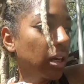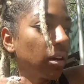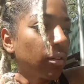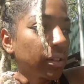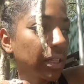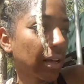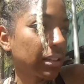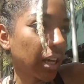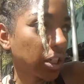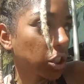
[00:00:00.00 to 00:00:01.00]
in
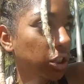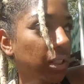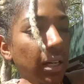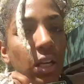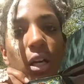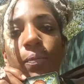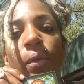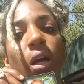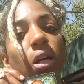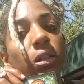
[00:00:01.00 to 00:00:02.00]
retaliation to Nicki.
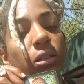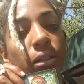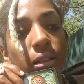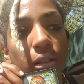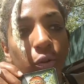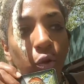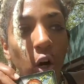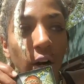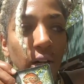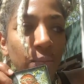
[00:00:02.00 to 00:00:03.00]

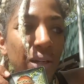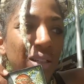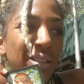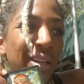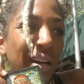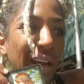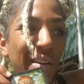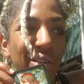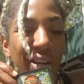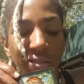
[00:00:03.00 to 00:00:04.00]
Cardi B is gonna have